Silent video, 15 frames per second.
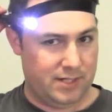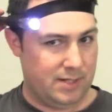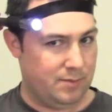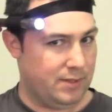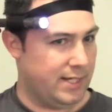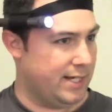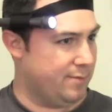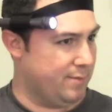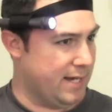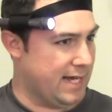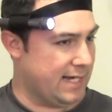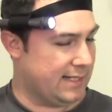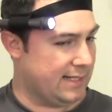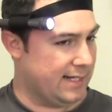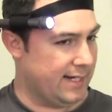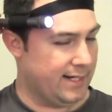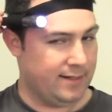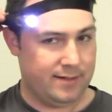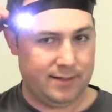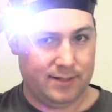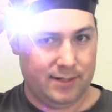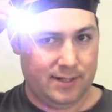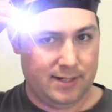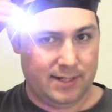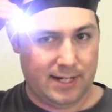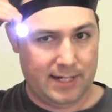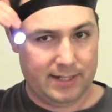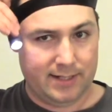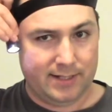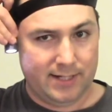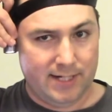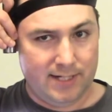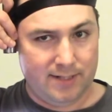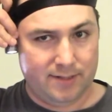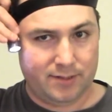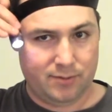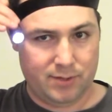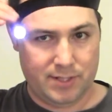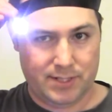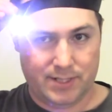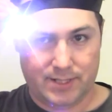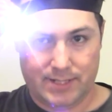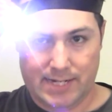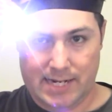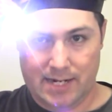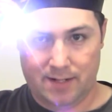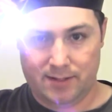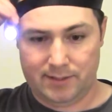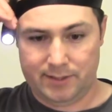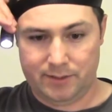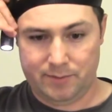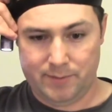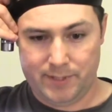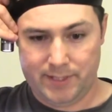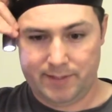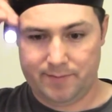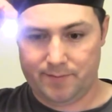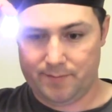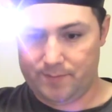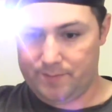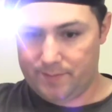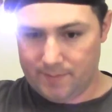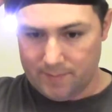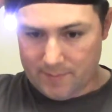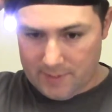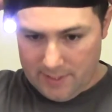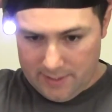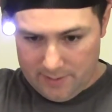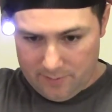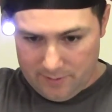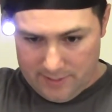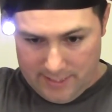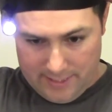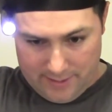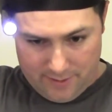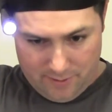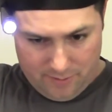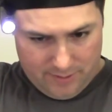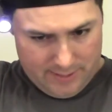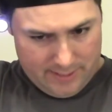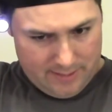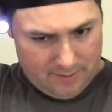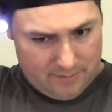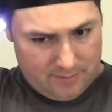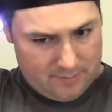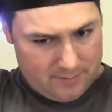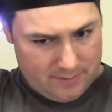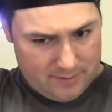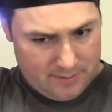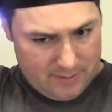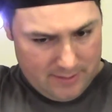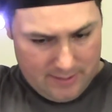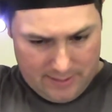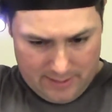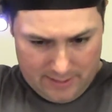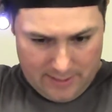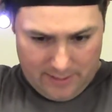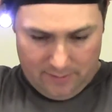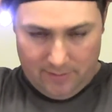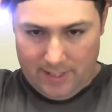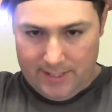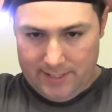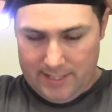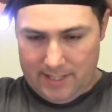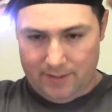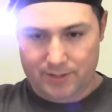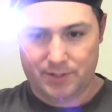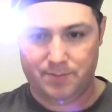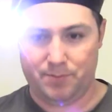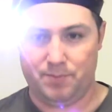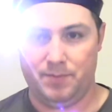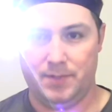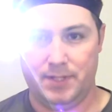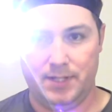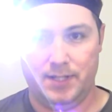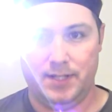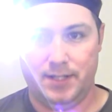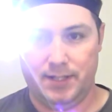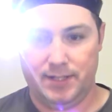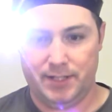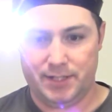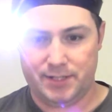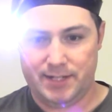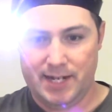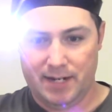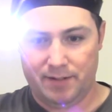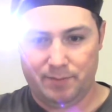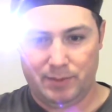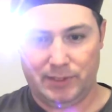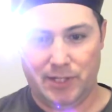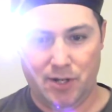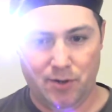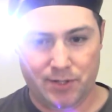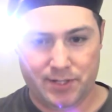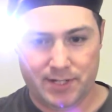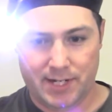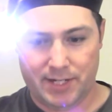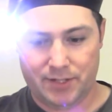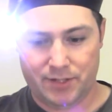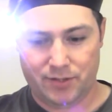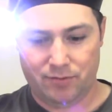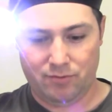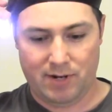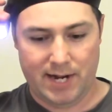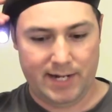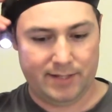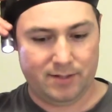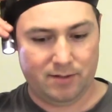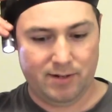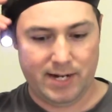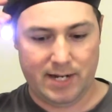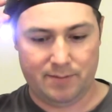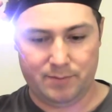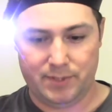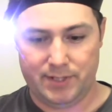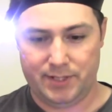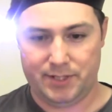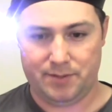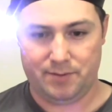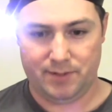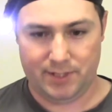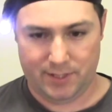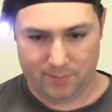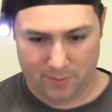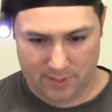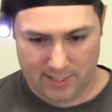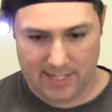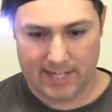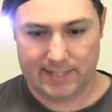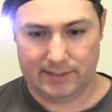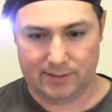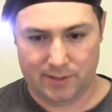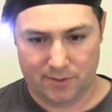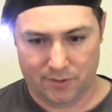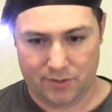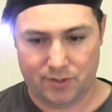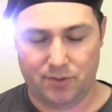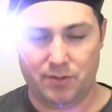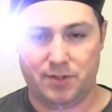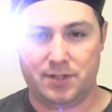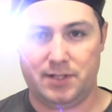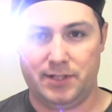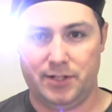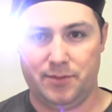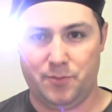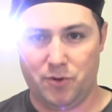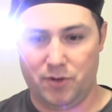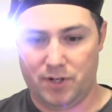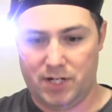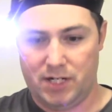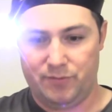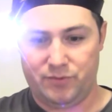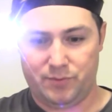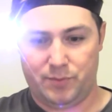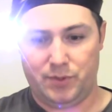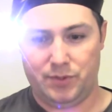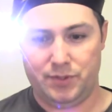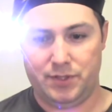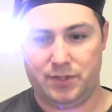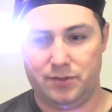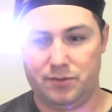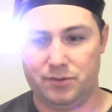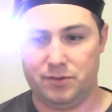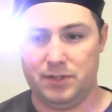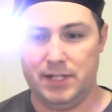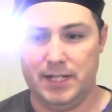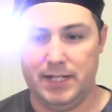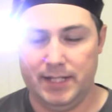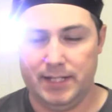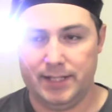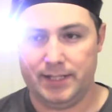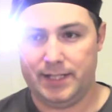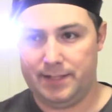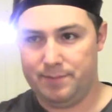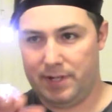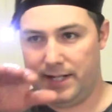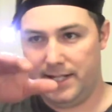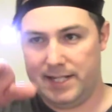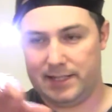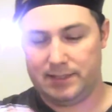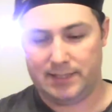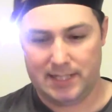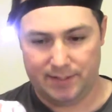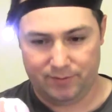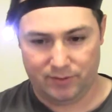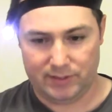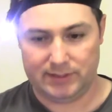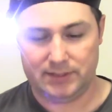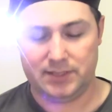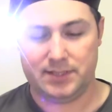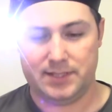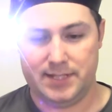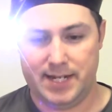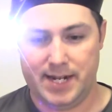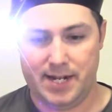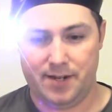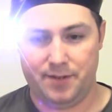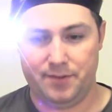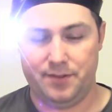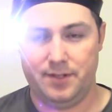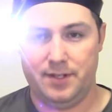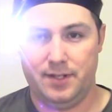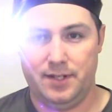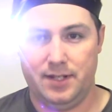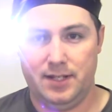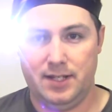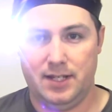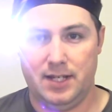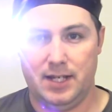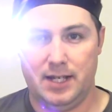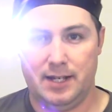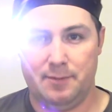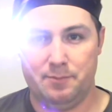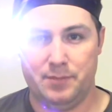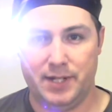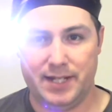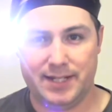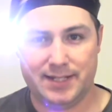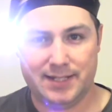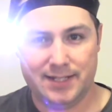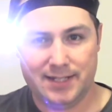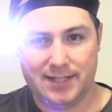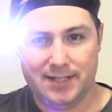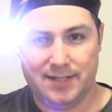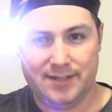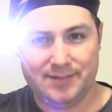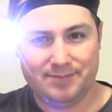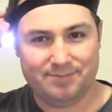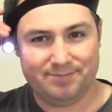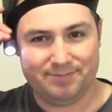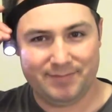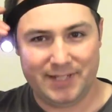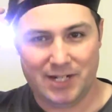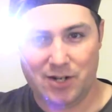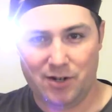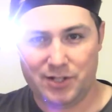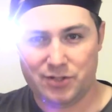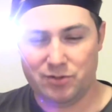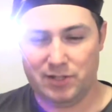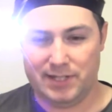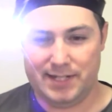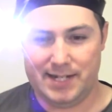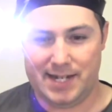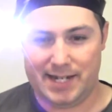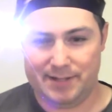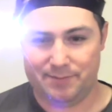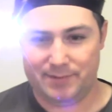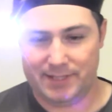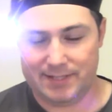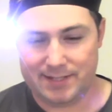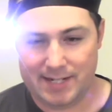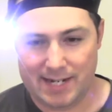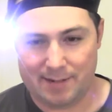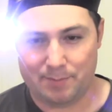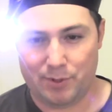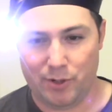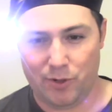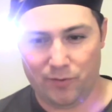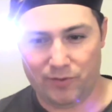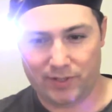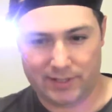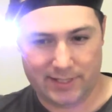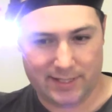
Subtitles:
AA mag light. I can kind of twist it down a little bit, and it will kind of go down. And right now it's down below. It's not right at the ground, but it's kind of low, so it's a little more comfortable to keep my head level and look down. But it's really not perfect.